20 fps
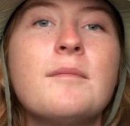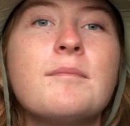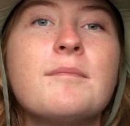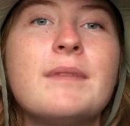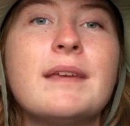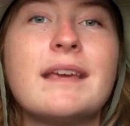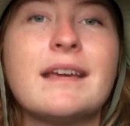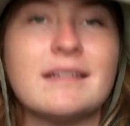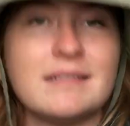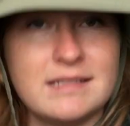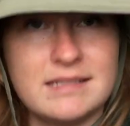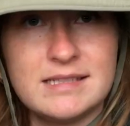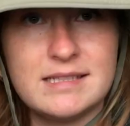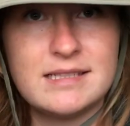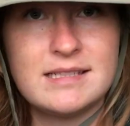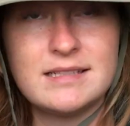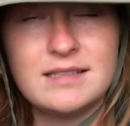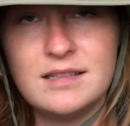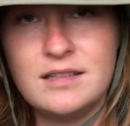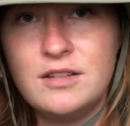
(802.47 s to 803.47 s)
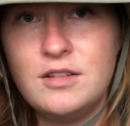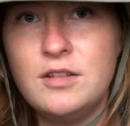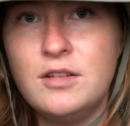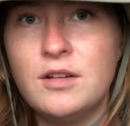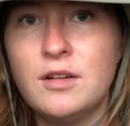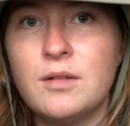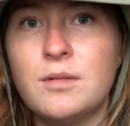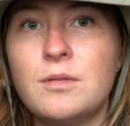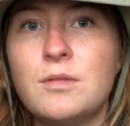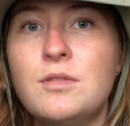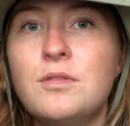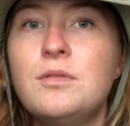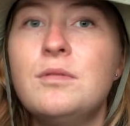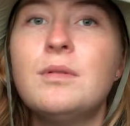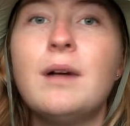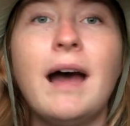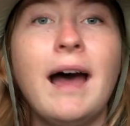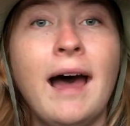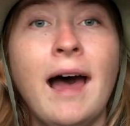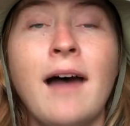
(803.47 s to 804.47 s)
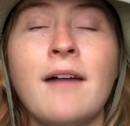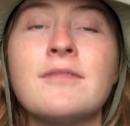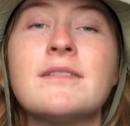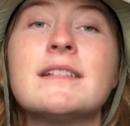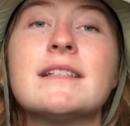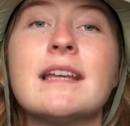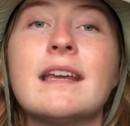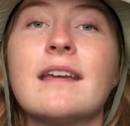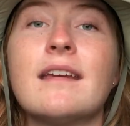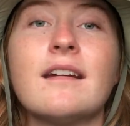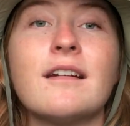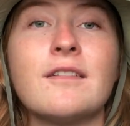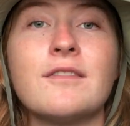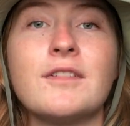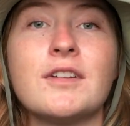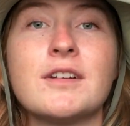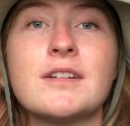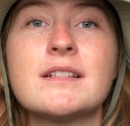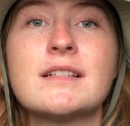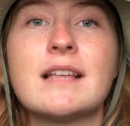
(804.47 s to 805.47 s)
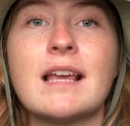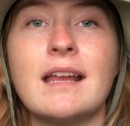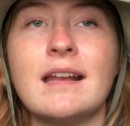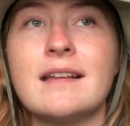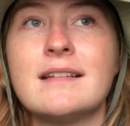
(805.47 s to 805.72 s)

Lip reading: because you know, you have to take care of your skin.